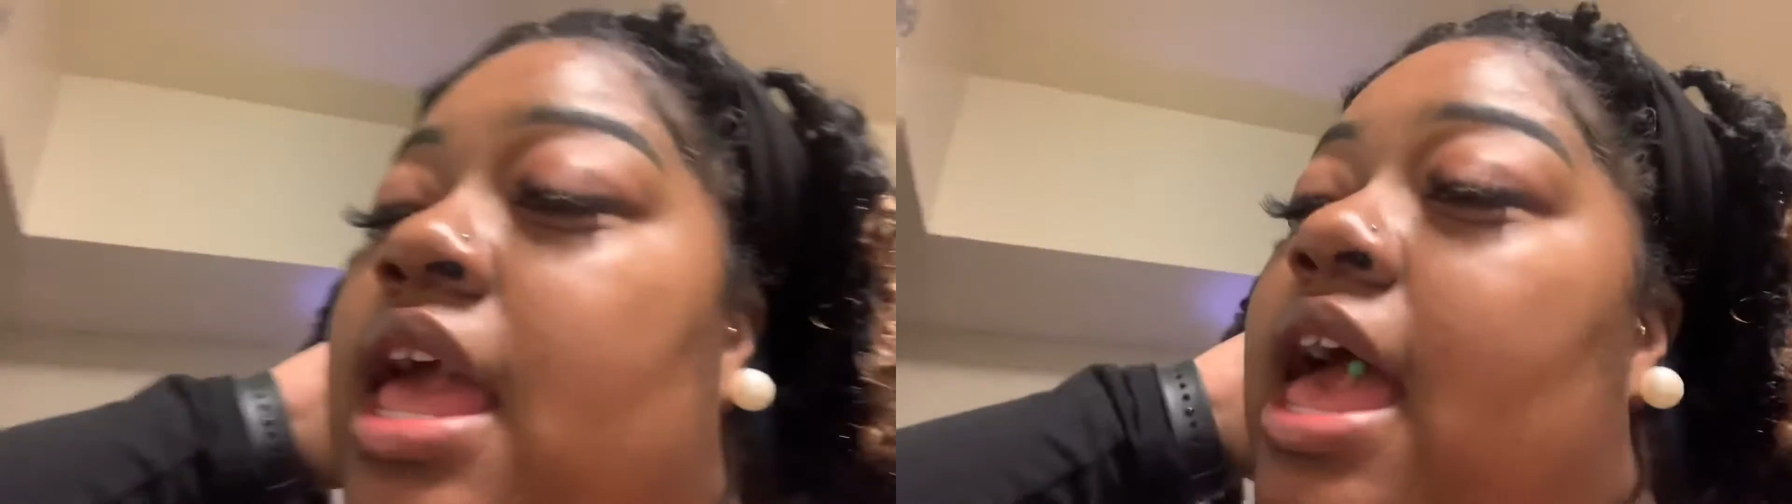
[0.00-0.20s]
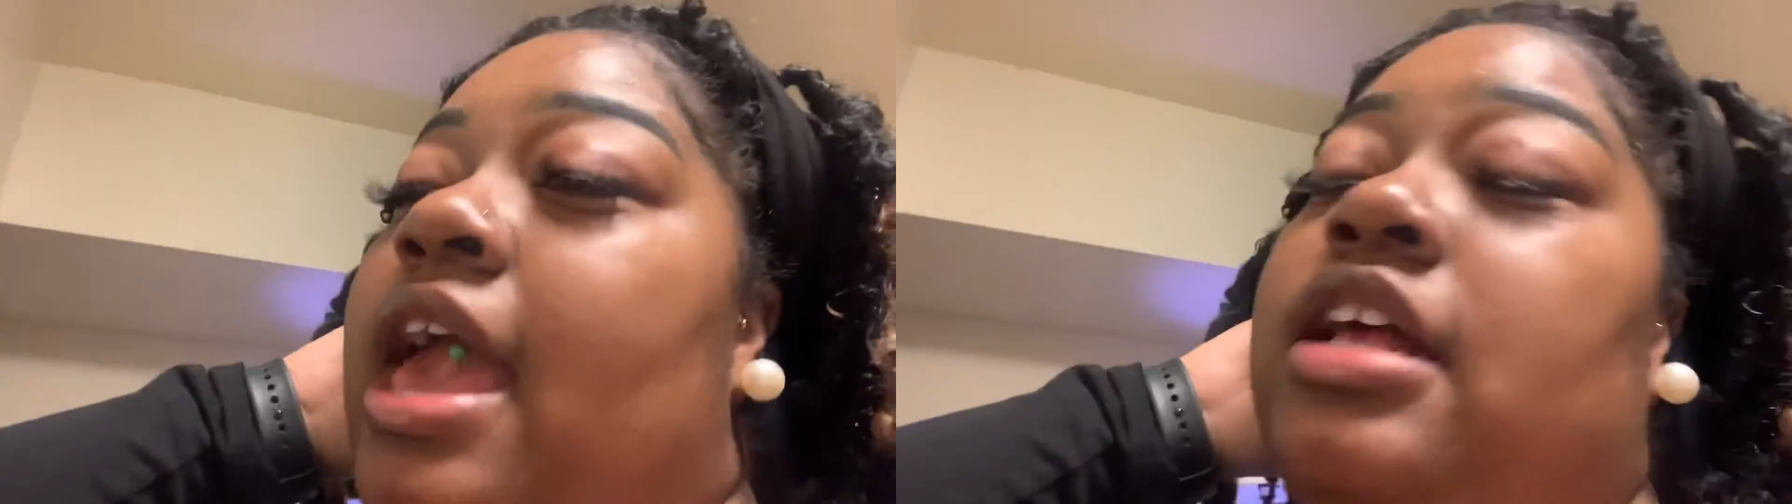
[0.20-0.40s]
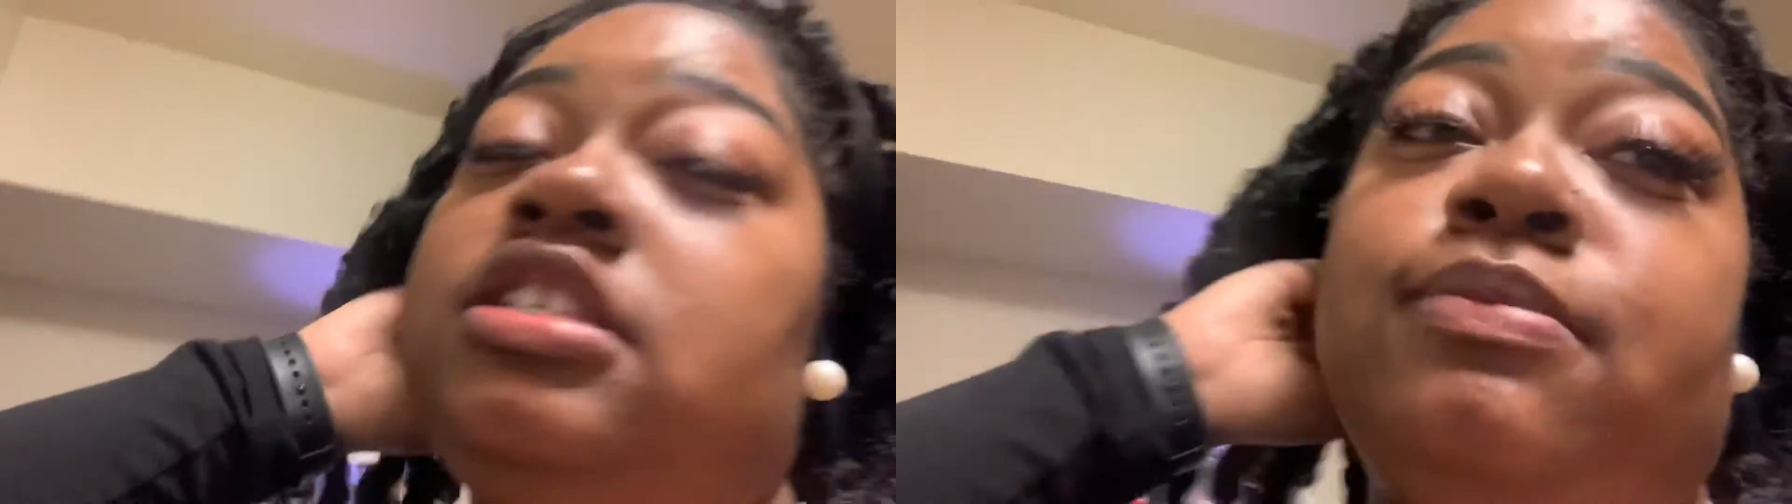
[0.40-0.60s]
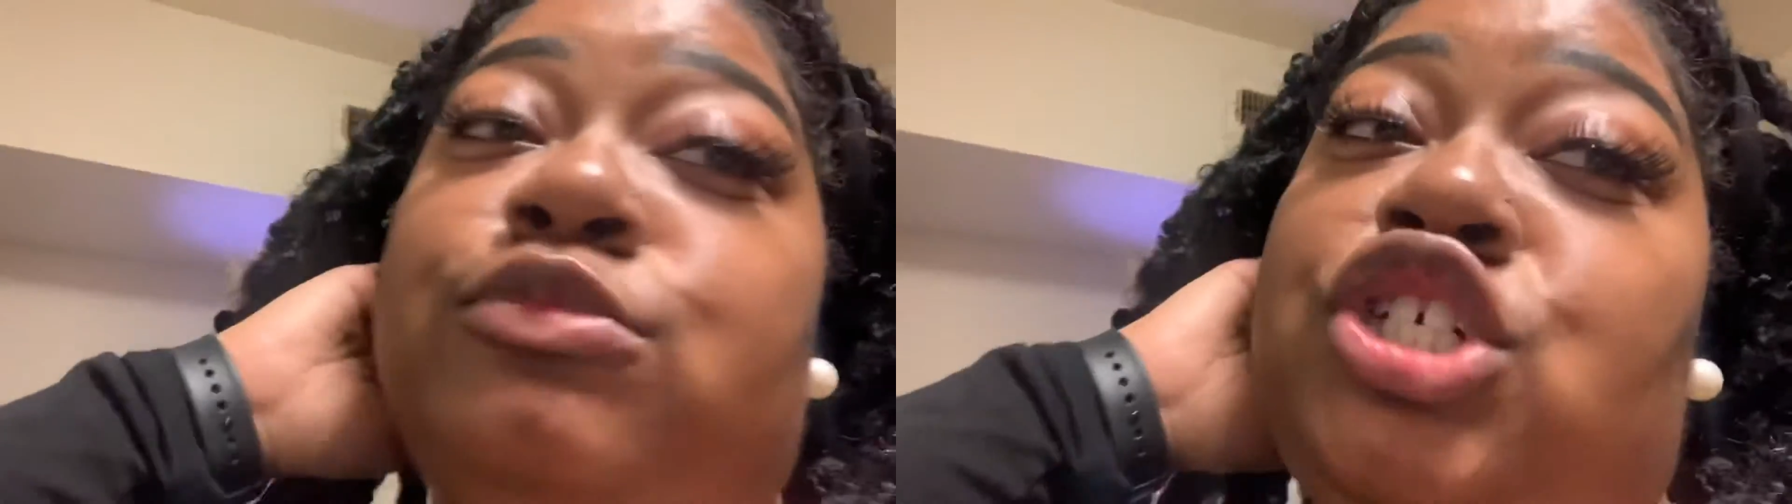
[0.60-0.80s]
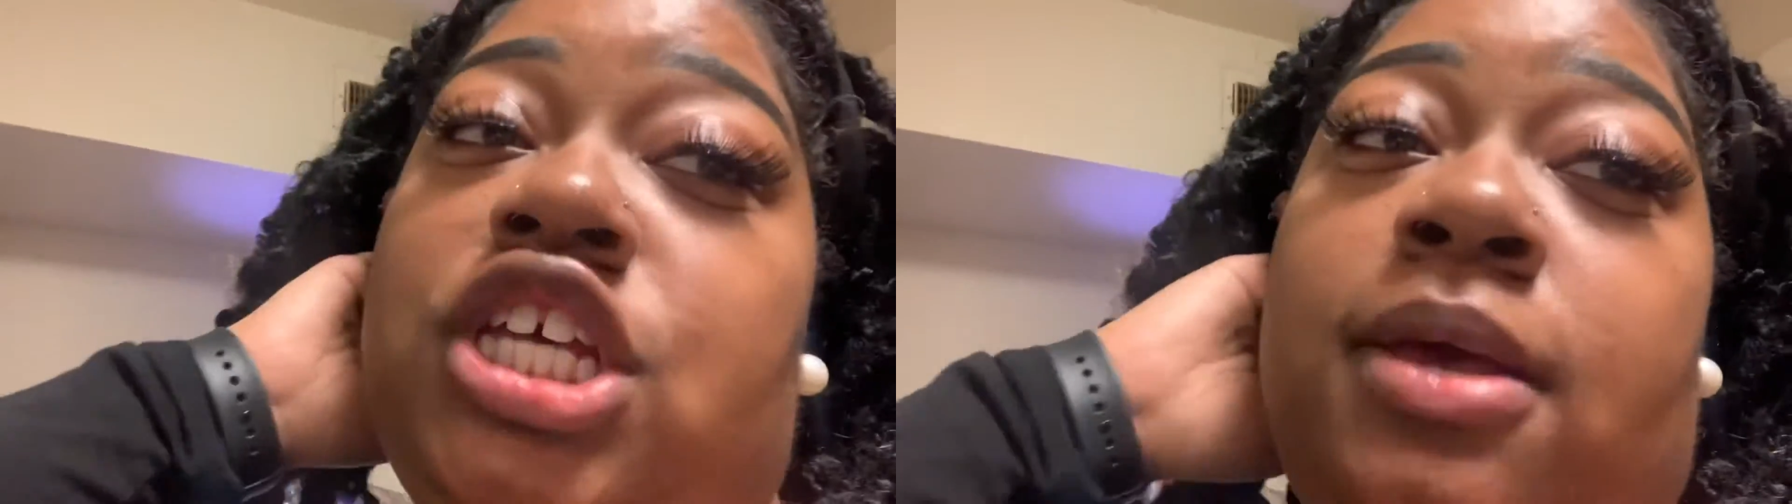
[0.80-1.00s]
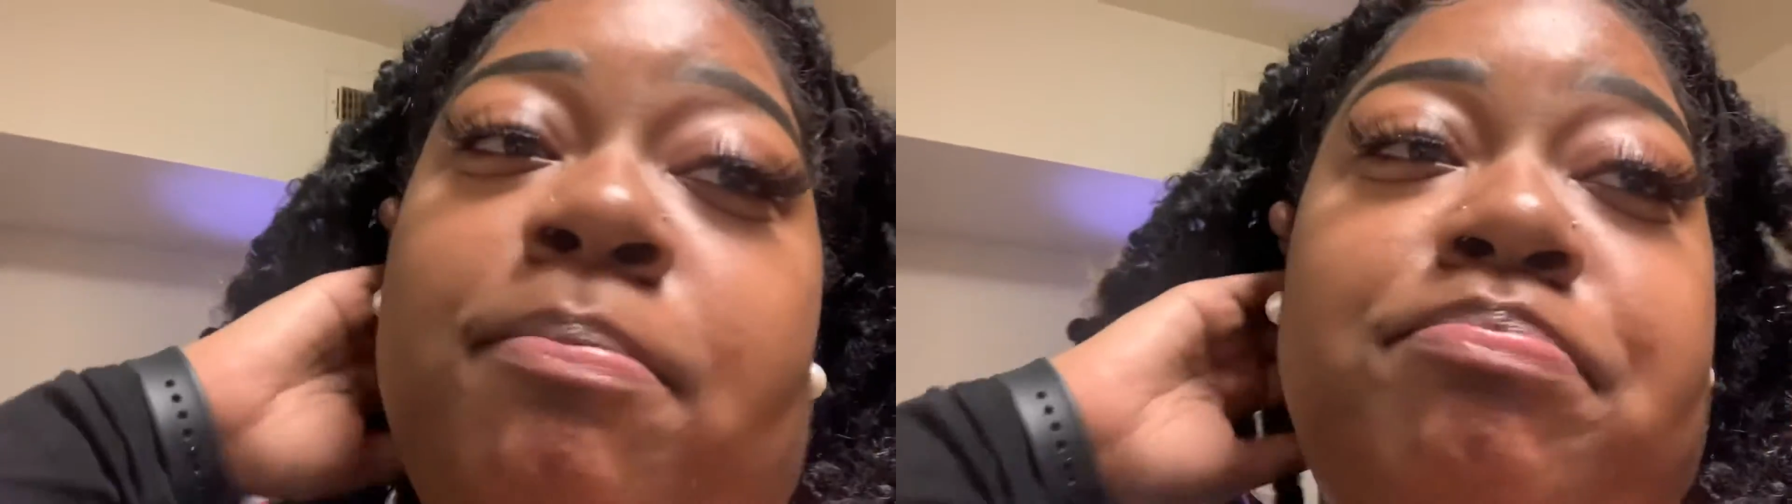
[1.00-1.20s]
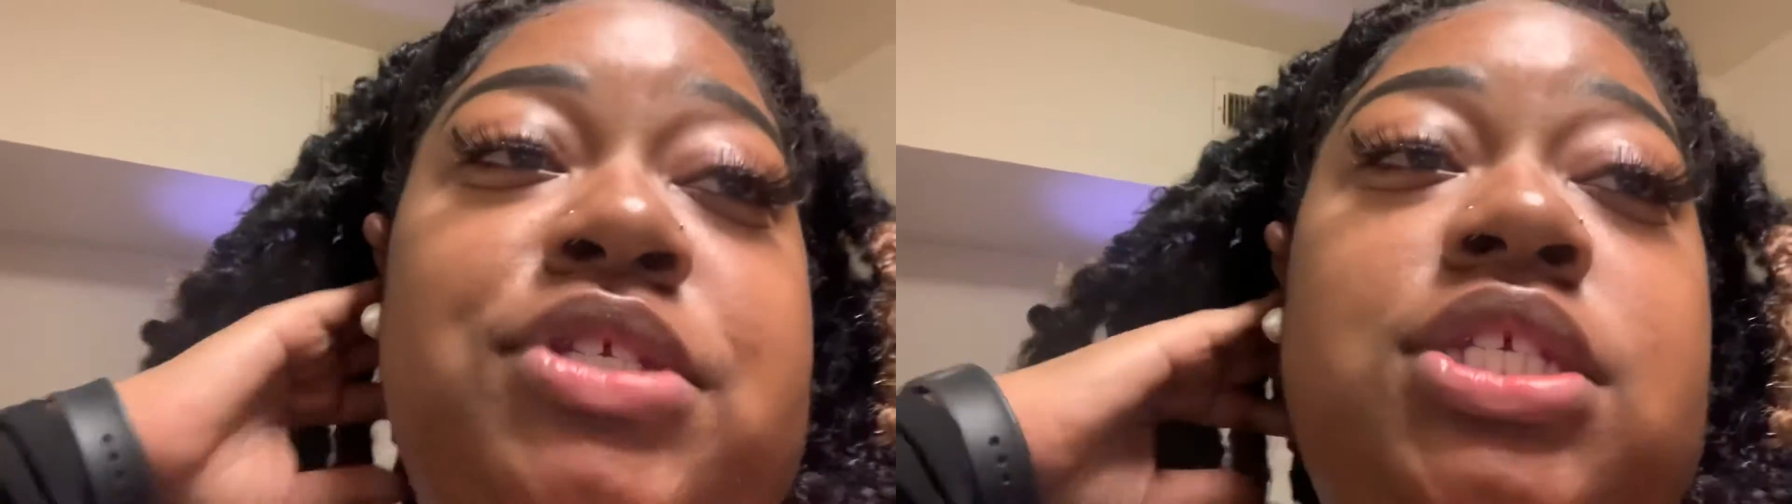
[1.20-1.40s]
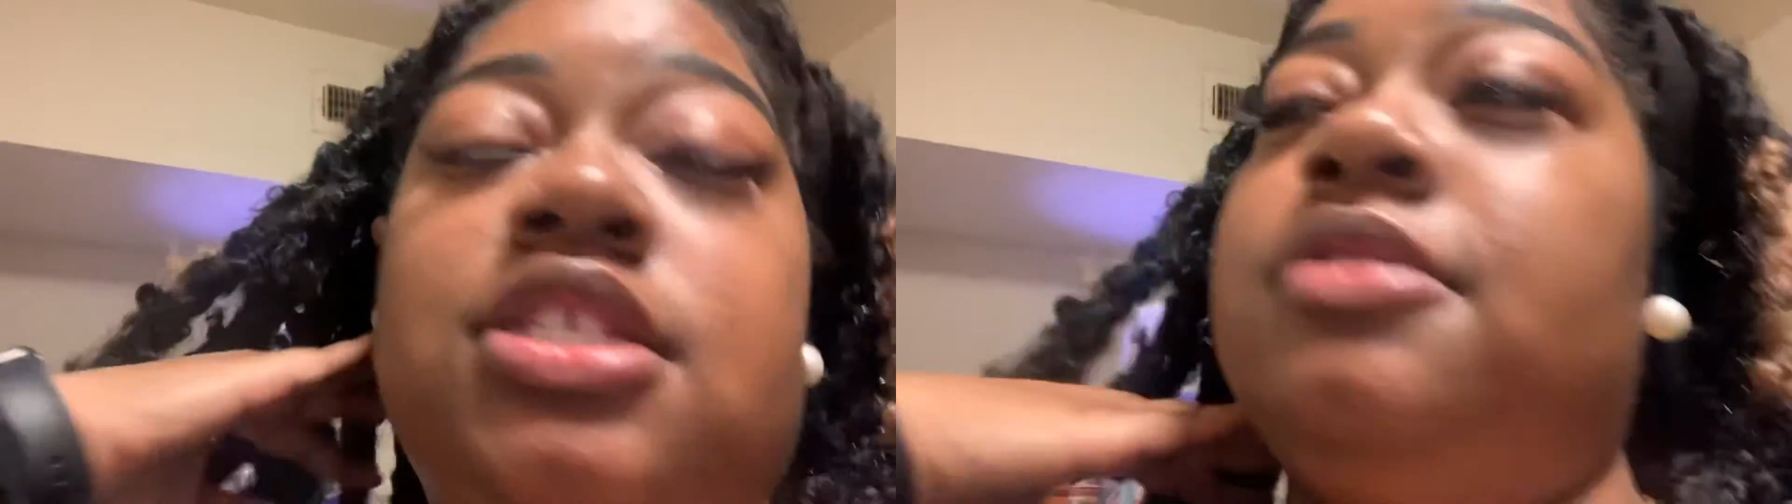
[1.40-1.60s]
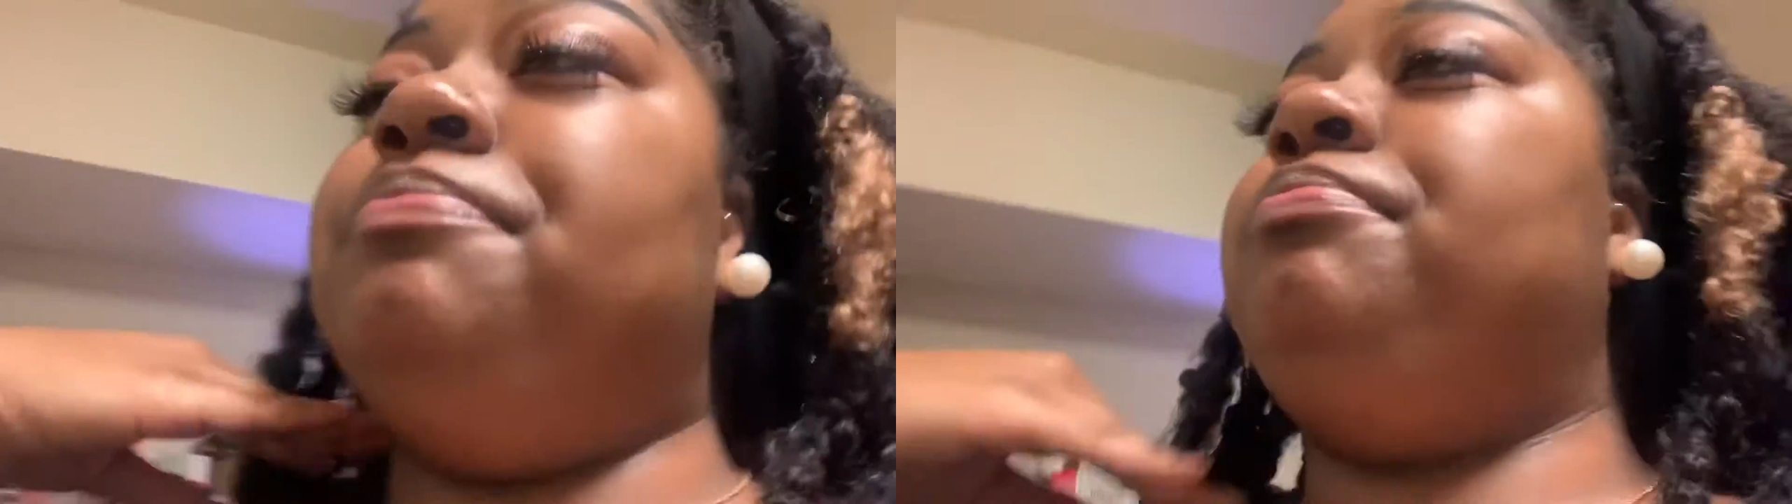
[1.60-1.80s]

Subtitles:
Ate some chips.